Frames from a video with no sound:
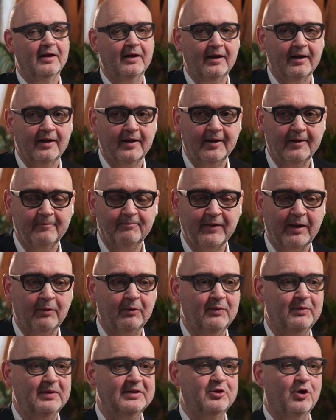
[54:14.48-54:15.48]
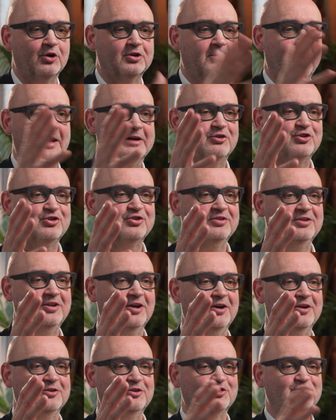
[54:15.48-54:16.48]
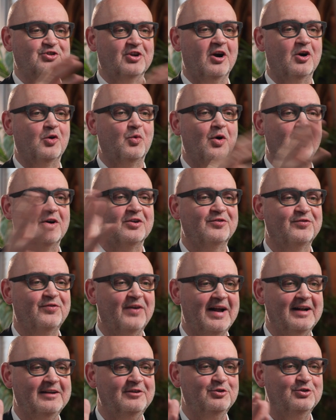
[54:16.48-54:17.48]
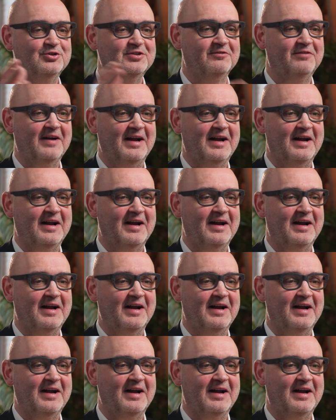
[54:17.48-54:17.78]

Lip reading: We talked about the Star Wars values, the